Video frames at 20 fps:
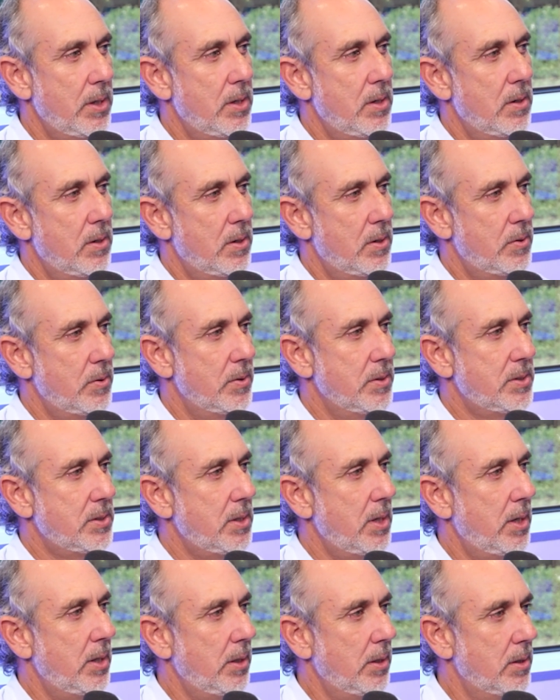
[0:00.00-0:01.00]
in
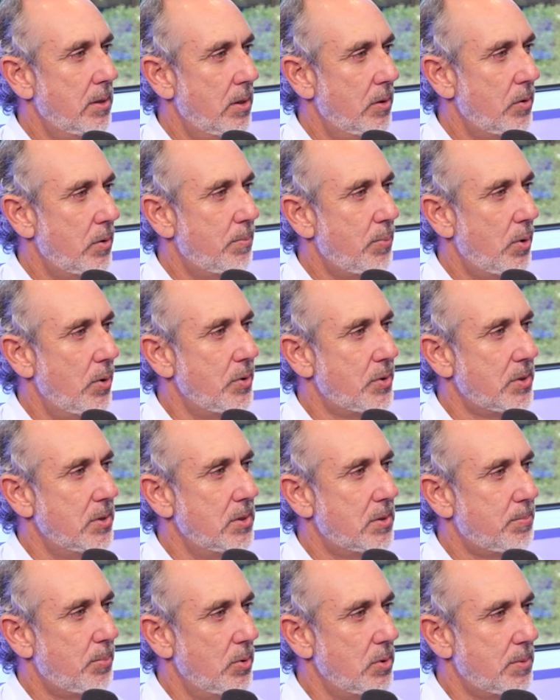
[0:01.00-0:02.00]
understanding another
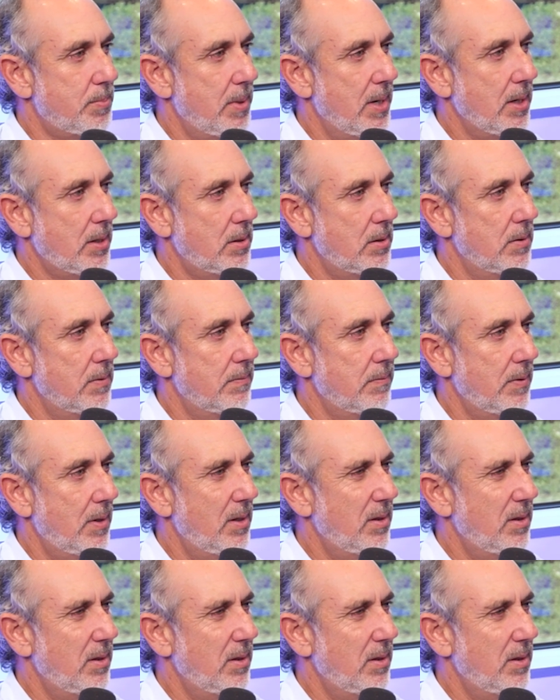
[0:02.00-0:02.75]
person's perspective,